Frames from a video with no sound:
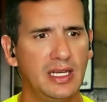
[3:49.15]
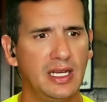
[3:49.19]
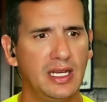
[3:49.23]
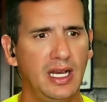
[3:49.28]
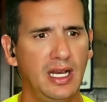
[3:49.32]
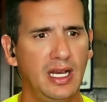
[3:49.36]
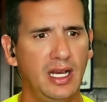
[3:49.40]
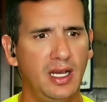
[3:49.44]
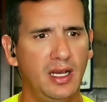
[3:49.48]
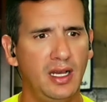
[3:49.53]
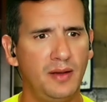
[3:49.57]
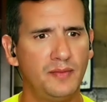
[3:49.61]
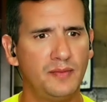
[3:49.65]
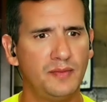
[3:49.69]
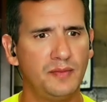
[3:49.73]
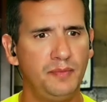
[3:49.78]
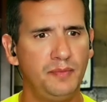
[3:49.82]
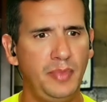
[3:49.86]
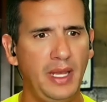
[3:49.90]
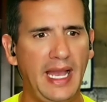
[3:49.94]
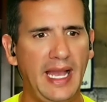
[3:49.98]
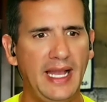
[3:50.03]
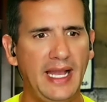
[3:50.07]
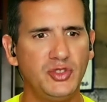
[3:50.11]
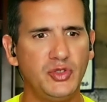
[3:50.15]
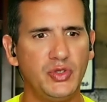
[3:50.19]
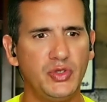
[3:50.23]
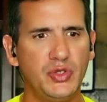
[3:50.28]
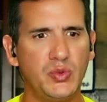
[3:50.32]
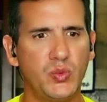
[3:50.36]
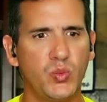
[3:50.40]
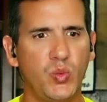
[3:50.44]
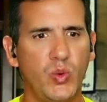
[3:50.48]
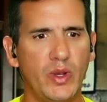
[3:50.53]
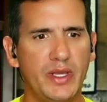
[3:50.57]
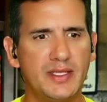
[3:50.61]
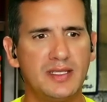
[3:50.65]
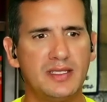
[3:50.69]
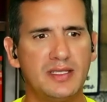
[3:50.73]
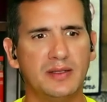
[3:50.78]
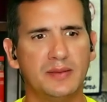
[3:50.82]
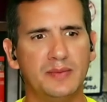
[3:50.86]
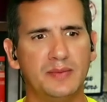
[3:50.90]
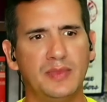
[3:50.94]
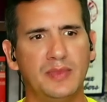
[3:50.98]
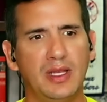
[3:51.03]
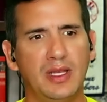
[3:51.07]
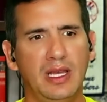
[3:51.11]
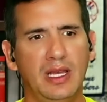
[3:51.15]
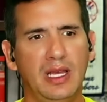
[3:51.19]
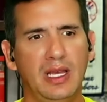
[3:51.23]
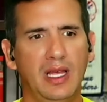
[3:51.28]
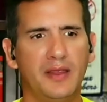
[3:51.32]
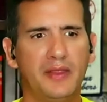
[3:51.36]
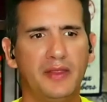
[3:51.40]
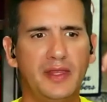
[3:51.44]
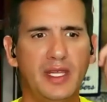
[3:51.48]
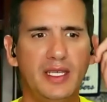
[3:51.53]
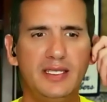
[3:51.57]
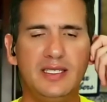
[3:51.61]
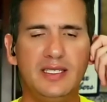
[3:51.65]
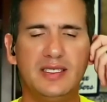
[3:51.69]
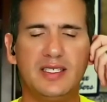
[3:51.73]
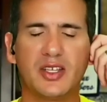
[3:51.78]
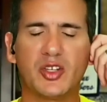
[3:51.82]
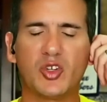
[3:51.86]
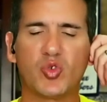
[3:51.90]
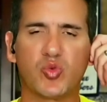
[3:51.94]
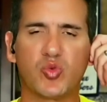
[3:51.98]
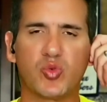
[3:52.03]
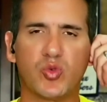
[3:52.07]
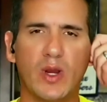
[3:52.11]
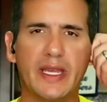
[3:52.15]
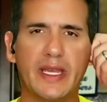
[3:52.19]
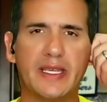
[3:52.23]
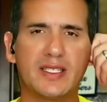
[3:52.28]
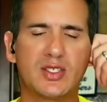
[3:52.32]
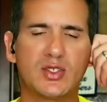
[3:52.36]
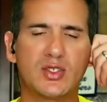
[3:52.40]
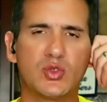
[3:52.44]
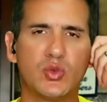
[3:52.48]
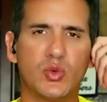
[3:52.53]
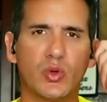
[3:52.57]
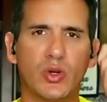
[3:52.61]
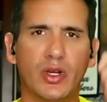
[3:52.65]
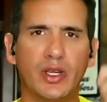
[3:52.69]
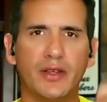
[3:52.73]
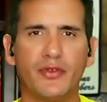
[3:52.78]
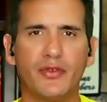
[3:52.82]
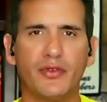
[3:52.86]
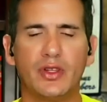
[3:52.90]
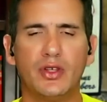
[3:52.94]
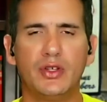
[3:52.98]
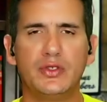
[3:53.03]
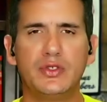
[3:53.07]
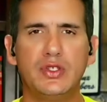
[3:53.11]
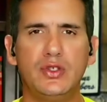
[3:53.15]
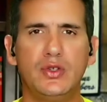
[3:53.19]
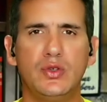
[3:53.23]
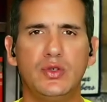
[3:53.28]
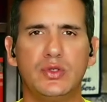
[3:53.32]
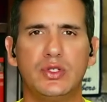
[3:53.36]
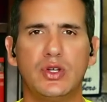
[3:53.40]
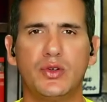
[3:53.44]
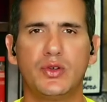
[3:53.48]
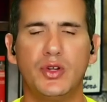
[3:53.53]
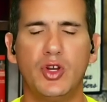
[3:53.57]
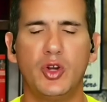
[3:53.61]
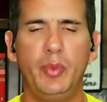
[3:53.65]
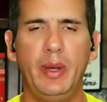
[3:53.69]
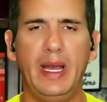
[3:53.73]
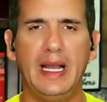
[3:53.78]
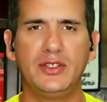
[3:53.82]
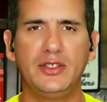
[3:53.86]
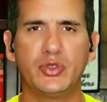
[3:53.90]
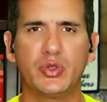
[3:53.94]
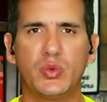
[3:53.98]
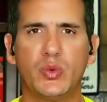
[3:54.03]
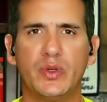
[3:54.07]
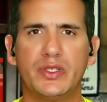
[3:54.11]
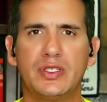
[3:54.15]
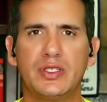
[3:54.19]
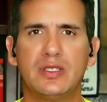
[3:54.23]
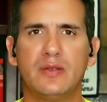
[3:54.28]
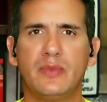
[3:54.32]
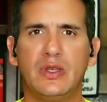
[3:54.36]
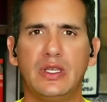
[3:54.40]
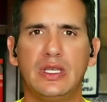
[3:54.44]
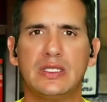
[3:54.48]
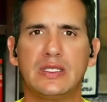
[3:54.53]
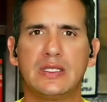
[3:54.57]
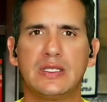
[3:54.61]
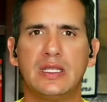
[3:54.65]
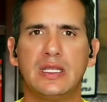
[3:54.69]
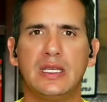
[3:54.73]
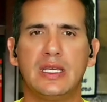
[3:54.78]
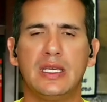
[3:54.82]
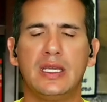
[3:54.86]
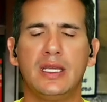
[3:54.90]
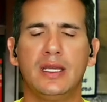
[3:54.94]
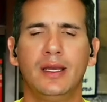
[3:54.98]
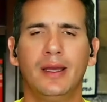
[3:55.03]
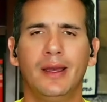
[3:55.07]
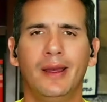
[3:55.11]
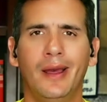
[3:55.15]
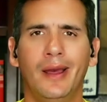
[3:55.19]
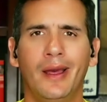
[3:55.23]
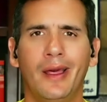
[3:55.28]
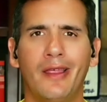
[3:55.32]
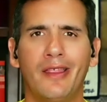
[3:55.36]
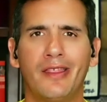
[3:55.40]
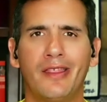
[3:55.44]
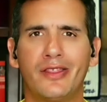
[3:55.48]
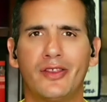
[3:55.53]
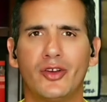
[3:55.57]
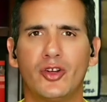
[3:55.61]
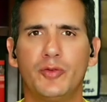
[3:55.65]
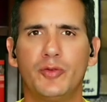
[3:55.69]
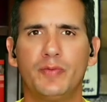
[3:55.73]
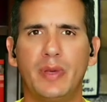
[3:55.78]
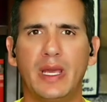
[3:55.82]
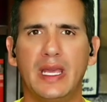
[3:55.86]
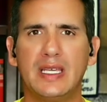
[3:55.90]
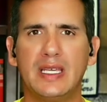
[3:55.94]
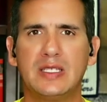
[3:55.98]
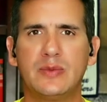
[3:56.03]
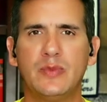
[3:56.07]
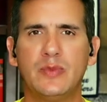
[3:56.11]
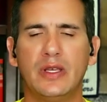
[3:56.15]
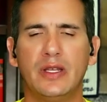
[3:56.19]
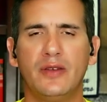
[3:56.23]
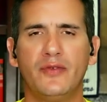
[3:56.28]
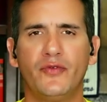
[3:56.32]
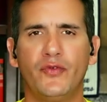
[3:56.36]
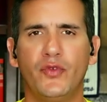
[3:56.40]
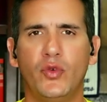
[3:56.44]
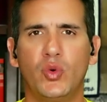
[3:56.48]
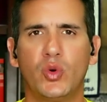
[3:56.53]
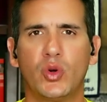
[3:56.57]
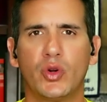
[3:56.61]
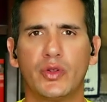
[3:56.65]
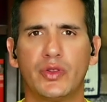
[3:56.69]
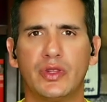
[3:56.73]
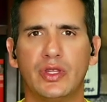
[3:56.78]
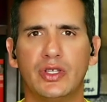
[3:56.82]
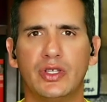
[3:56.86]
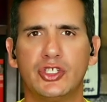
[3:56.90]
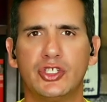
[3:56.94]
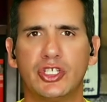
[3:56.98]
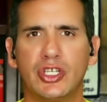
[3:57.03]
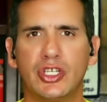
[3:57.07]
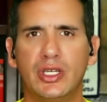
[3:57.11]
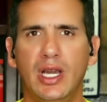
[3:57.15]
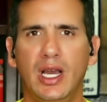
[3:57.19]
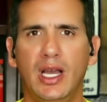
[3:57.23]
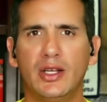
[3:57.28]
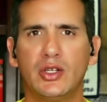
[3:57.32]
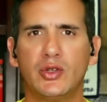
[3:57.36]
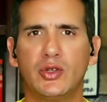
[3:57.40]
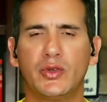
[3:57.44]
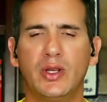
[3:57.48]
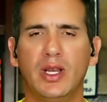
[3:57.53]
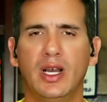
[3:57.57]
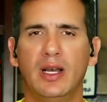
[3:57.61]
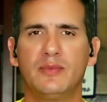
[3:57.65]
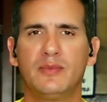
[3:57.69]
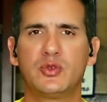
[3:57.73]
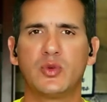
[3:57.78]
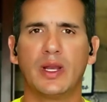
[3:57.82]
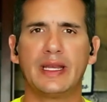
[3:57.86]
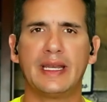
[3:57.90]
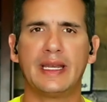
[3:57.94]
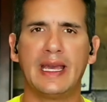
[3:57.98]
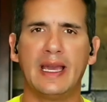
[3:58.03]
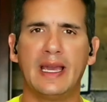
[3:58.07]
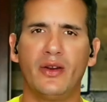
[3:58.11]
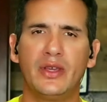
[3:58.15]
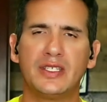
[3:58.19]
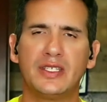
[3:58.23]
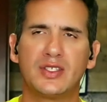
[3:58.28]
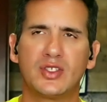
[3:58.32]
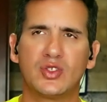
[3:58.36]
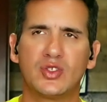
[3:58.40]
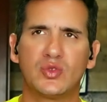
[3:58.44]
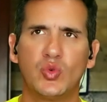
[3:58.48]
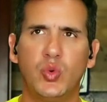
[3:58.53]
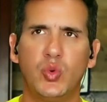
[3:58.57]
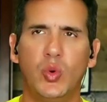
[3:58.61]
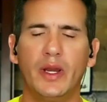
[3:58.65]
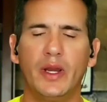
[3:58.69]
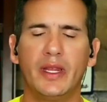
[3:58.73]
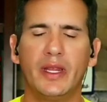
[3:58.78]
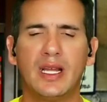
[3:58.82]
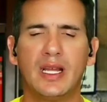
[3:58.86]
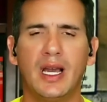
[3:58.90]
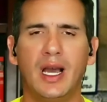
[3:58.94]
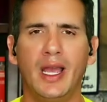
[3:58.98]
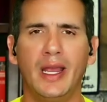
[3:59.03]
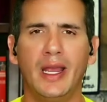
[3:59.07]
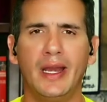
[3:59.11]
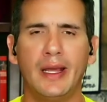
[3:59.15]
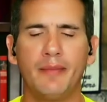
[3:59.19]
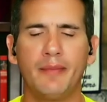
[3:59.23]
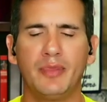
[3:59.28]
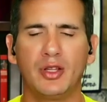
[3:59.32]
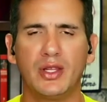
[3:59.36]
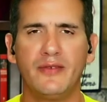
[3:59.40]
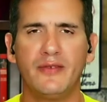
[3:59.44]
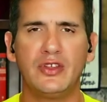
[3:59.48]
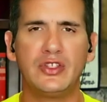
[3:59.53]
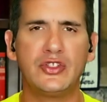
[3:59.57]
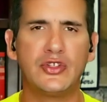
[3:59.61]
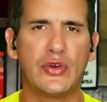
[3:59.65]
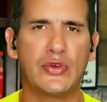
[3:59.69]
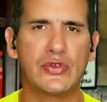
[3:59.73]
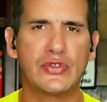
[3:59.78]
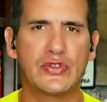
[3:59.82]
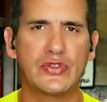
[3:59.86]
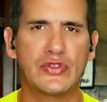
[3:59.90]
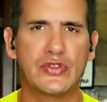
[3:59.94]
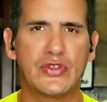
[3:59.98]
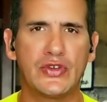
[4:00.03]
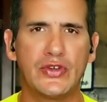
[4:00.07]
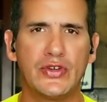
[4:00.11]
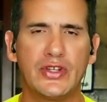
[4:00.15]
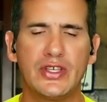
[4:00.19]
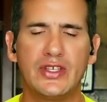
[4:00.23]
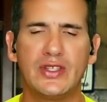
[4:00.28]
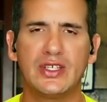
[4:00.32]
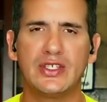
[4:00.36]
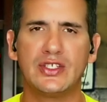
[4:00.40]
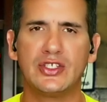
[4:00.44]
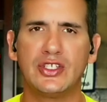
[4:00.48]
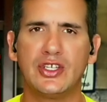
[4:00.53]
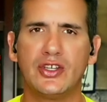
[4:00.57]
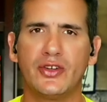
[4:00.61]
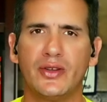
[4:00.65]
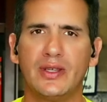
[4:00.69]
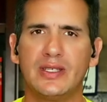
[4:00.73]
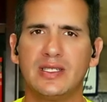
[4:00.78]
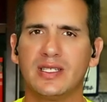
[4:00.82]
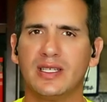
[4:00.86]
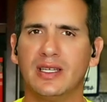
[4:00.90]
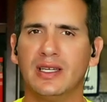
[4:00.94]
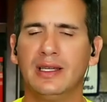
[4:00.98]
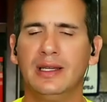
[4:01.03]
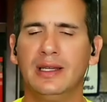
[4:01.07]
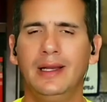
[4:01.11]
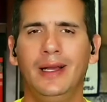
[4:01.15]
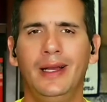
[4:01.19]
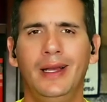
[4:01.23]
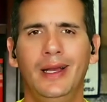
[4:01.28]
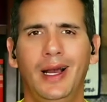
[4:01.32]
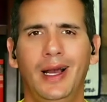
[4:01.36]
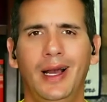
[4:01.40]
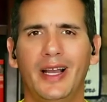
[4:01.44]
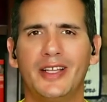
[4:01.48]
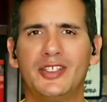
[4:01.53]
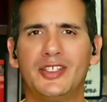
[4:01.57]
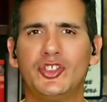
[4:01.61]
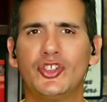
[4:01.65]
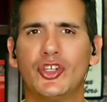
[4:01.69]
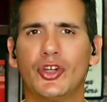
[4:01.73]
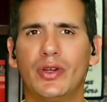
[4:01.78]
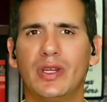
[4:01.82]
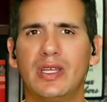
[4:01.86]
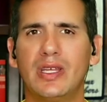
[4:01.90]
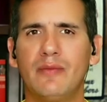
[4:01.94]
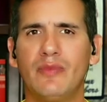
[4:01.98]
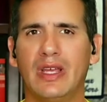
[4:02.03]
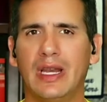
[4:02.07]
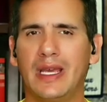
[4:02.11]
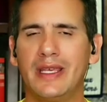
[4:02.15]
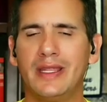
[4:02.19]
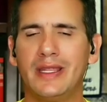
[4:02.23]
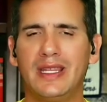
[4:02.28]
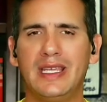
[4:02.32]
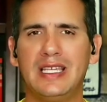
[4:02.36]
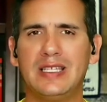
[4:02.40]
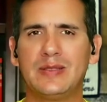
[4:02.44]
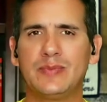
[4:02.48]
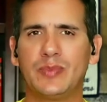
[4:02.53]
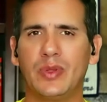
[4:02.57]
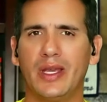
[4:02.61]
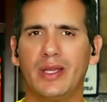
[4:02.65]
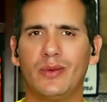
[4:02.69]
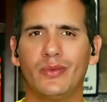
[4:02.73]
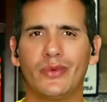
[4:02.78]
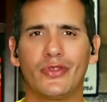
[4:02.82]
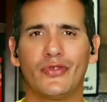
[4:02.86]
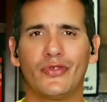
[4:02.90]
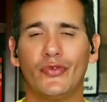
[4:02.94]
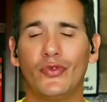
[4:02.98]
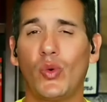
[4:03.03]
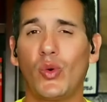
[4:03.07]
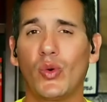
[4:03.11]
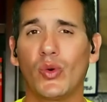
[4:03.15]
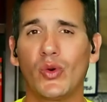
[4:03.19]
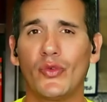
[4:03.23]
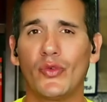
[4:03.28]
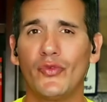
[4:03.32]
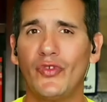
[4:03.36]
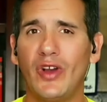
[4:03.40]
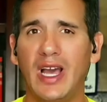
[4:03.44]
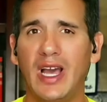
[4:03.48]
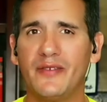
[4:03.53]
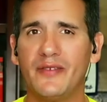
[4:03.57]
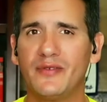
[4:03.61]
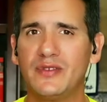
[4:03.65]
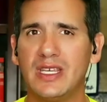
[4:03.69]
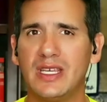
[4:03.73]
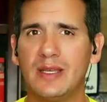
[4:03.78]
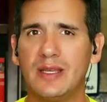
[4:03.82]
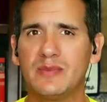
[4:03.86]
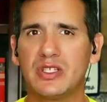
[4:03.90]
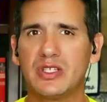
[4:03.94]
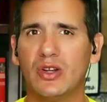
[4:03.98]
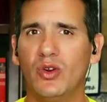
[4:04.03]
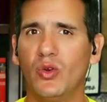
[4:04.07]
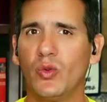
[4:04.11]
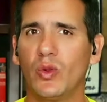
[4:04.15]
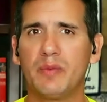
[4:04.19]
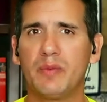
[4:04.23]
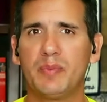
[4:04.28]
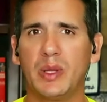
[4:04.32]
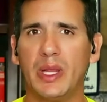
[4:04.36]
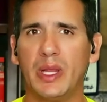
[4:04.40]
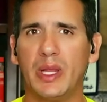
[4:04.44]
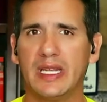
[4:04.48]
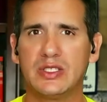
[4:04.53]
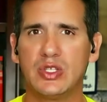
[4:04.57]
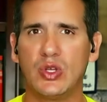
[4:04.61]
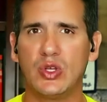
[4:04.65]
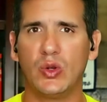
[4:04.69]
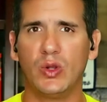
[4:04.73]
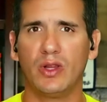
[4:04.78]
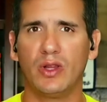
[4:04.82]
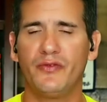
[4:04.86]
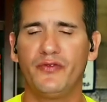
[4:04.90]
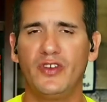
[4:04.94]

Patrick Wisdom. This is a great story. For those of you who don't know, Patrick Wisdom is the third baseman for the Chicago Cubs right now. He's 29. I believe he turns 30 this year. He's a journeyman. I think he's played with 4 or 5 teams and only played a total